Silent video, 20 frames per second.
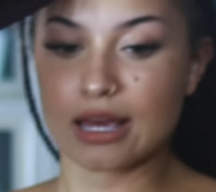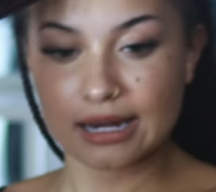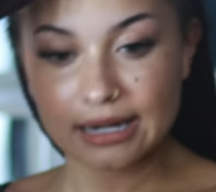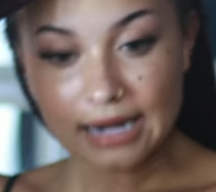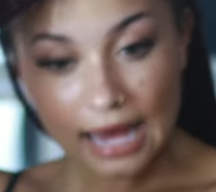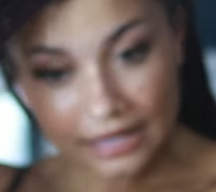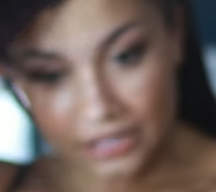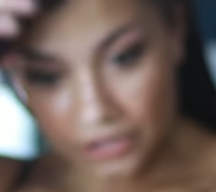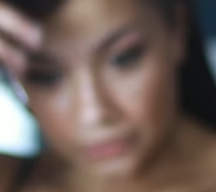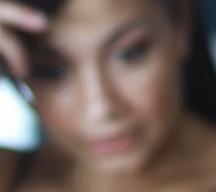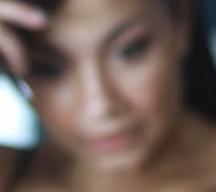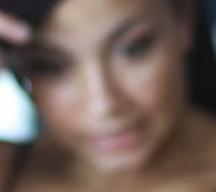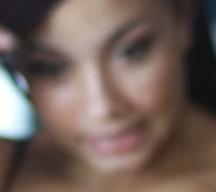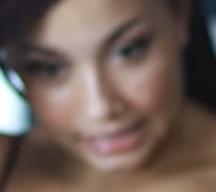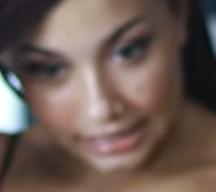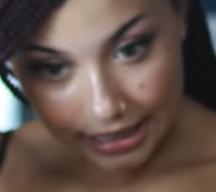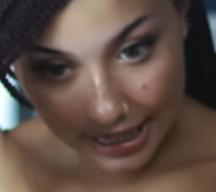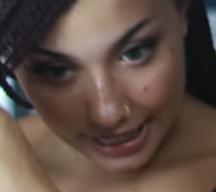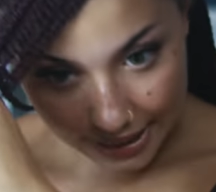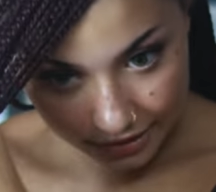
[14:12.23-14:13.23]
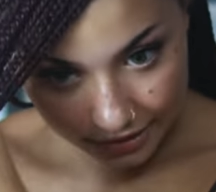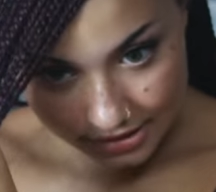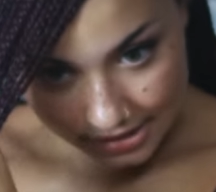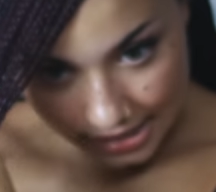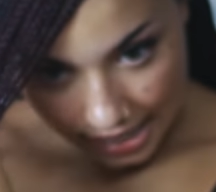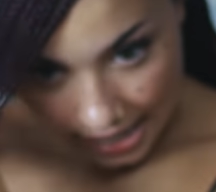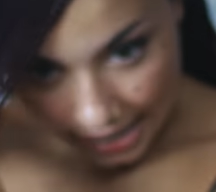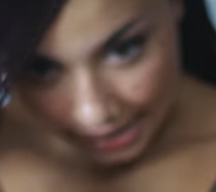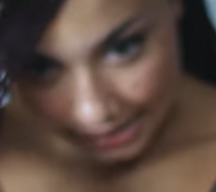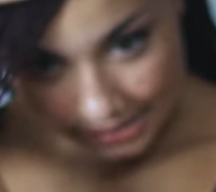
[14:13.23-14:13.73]
Now you would need a hair
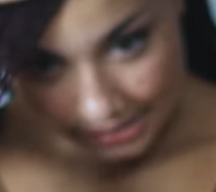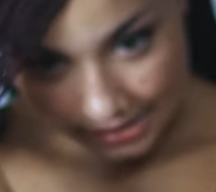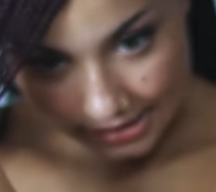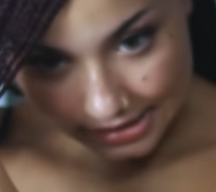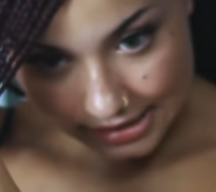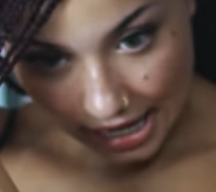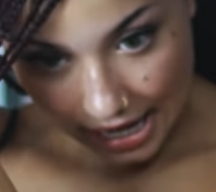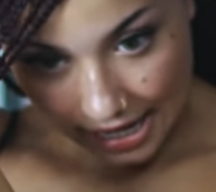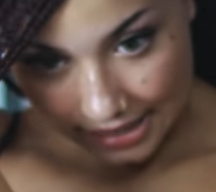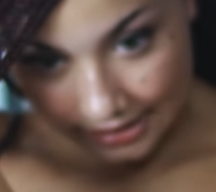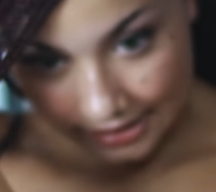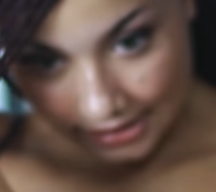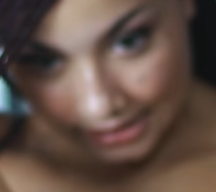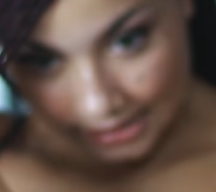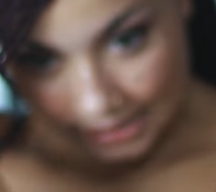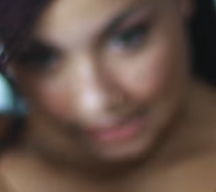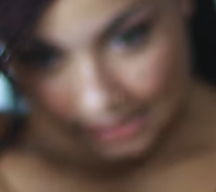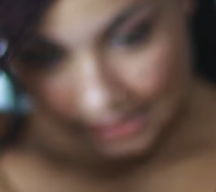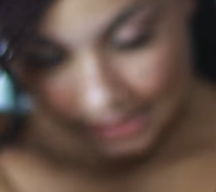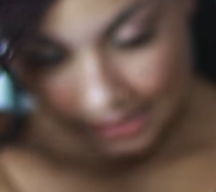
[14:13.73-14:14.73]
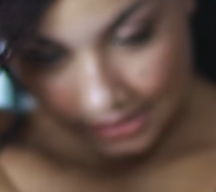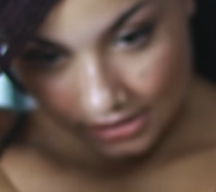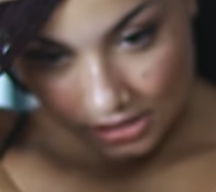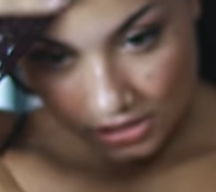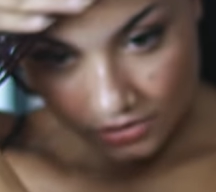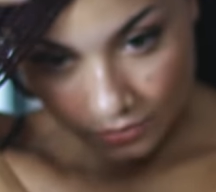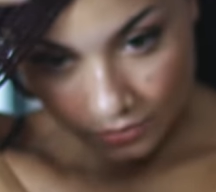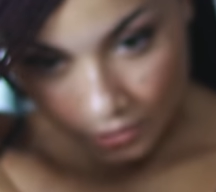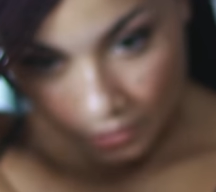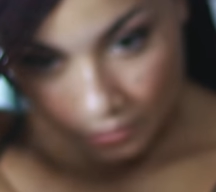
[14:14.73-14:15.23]
tie to tie this
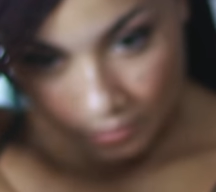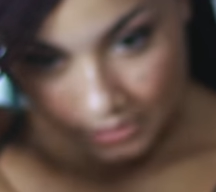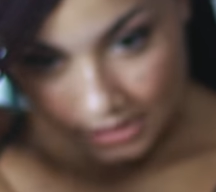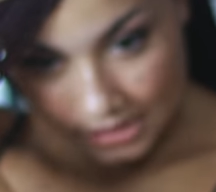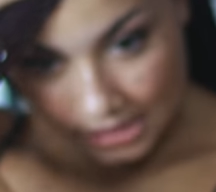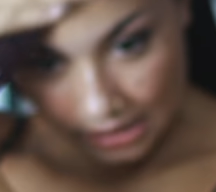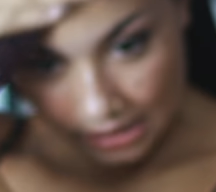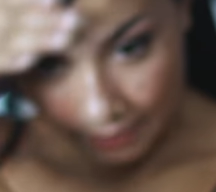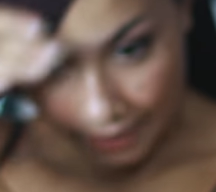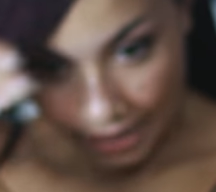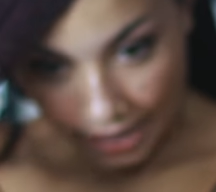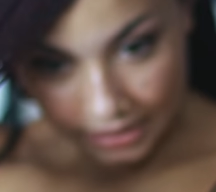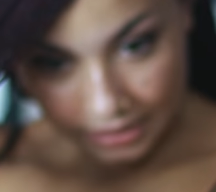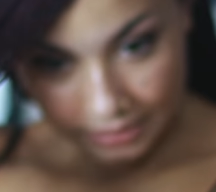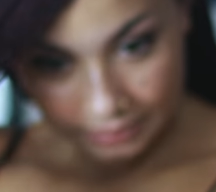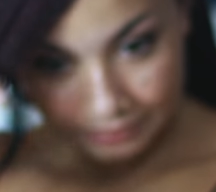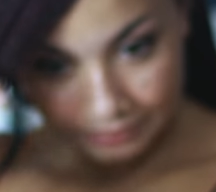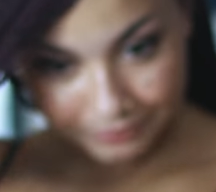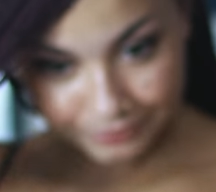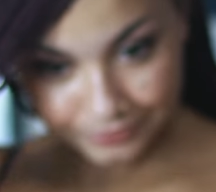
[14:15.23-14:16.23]
swoop to the bottom,